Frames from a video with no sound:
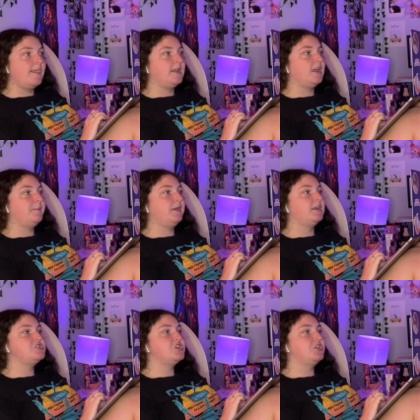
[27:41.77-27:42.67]
And coming
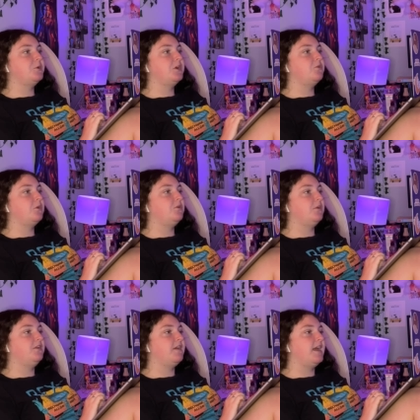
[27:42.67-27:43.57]
in January
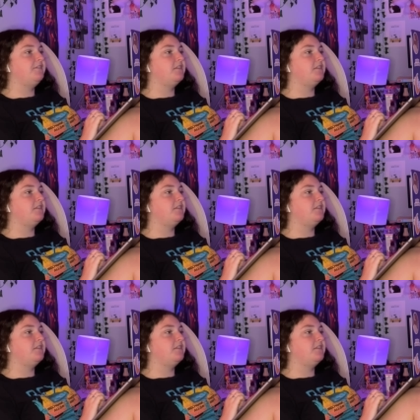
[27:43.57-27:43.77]
2025,